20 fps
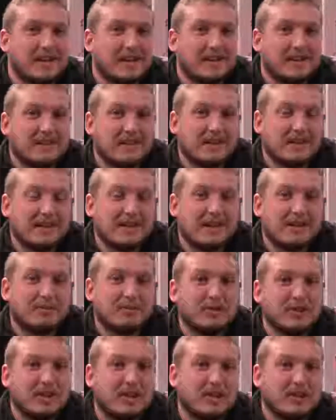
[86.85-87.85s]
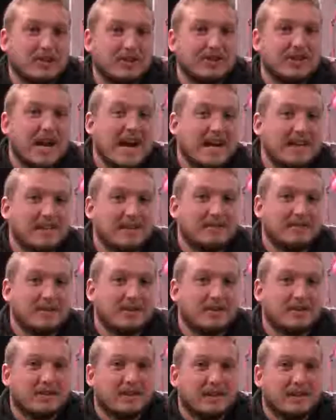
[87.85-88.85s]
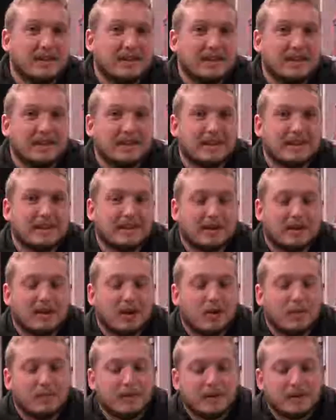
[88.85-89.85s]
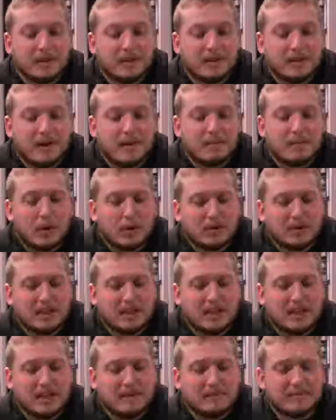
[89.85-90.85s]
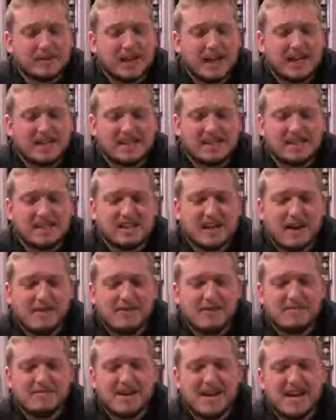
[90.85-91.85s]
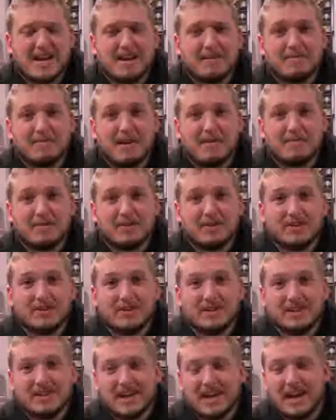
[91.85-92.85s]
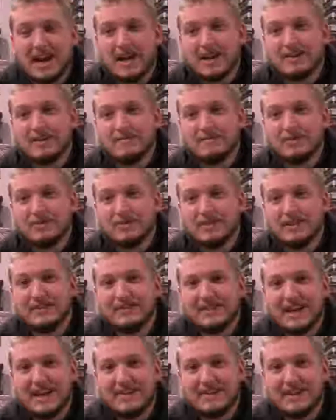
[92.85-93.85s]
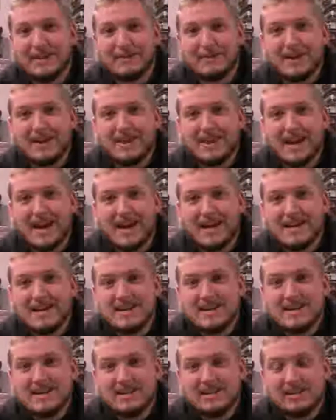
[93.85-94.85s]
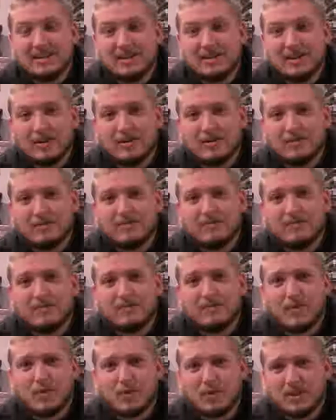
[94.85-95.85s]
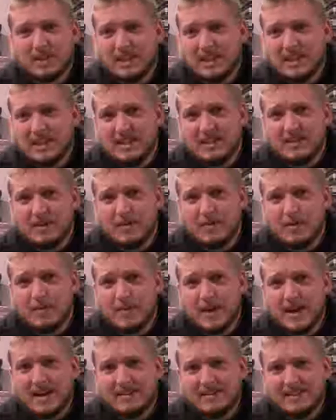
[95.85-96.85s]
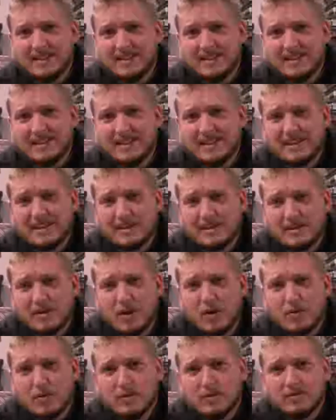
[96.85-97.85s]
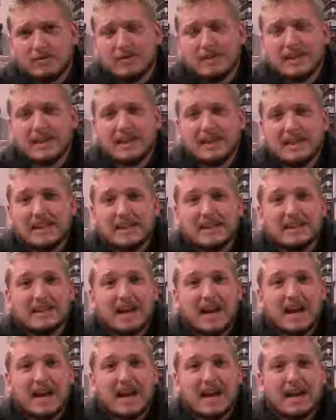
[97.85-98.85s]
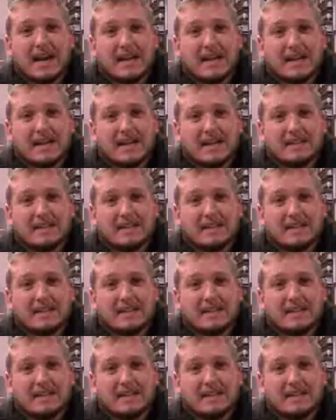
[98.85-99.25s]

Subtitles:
So I think that really hurt Jacksonville in their opener. Both teams had 7 man-up opportunities. I couldn't believe that when I read that. So 14 total penalties total, and